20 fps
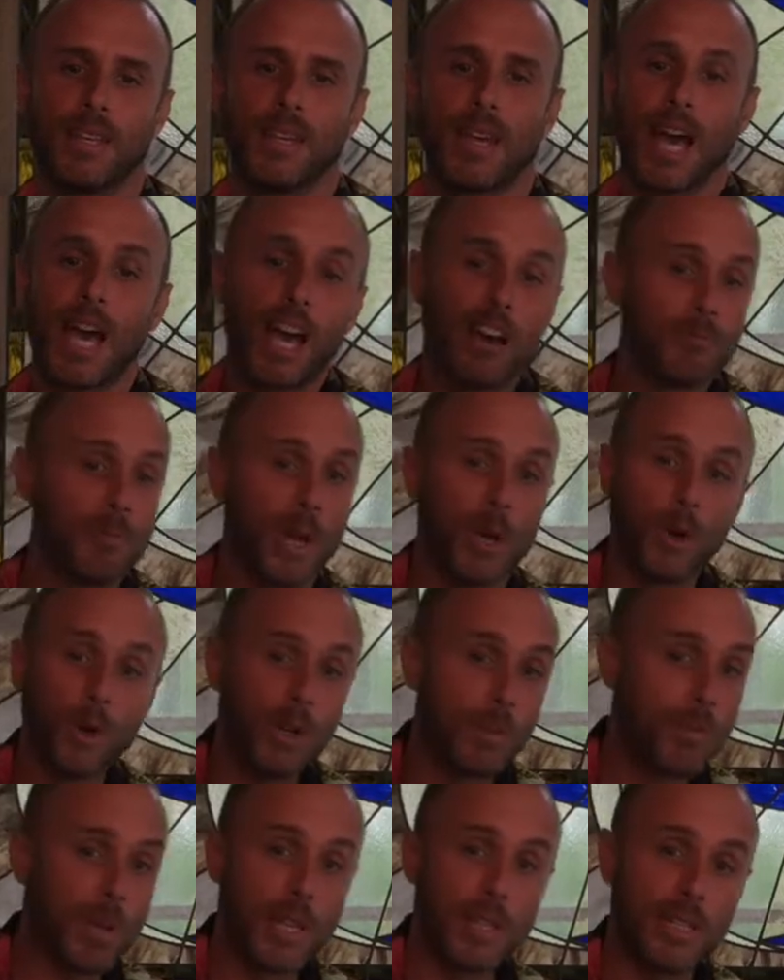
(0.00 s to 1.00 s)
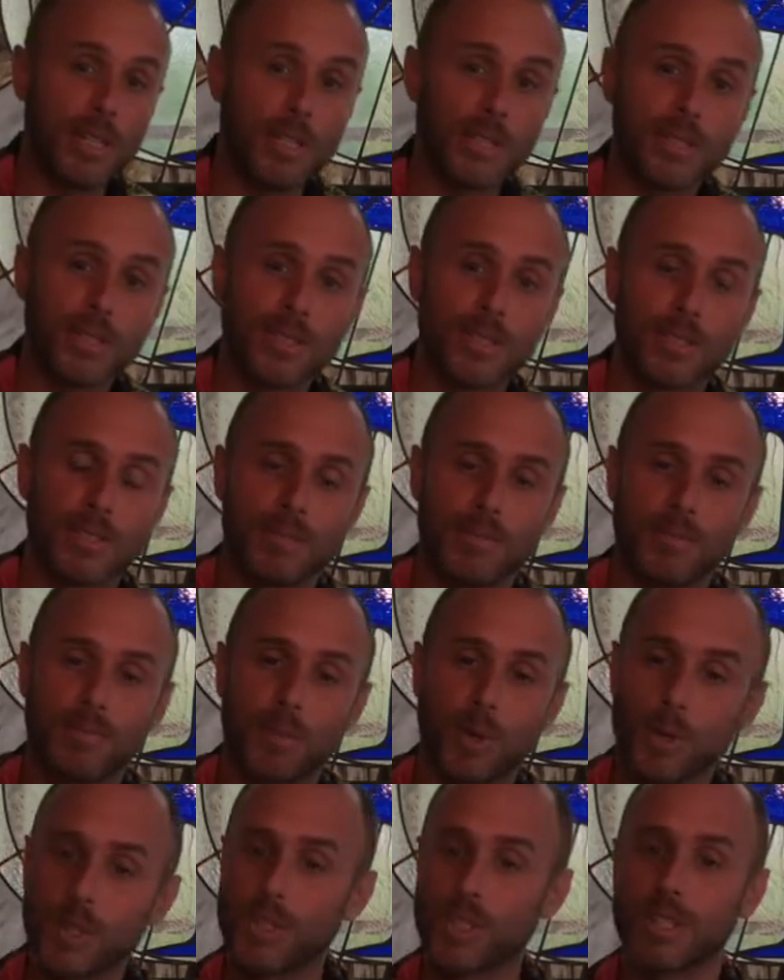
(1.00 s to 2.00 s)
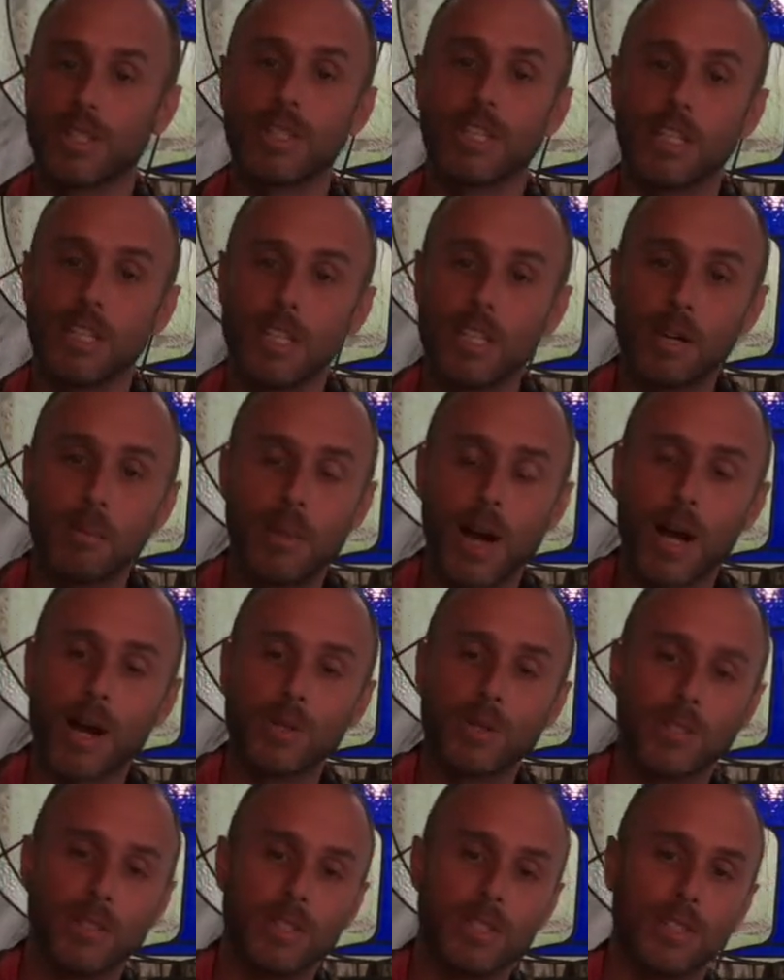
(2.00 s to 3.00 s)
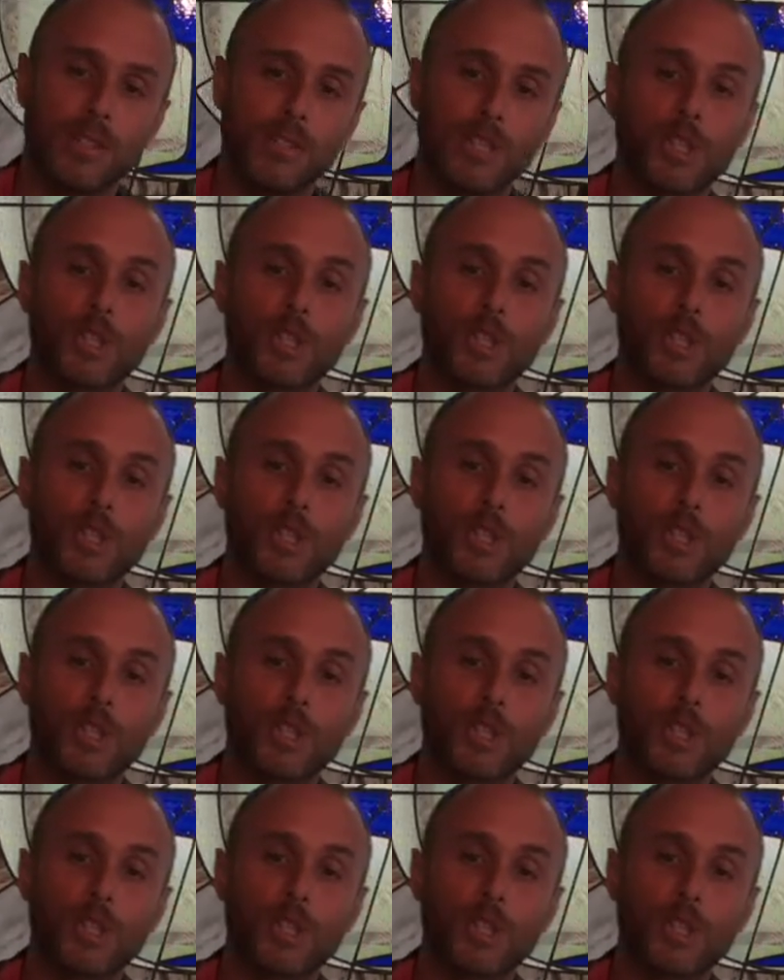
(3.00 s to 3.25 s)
I have my own opinions, personally, about the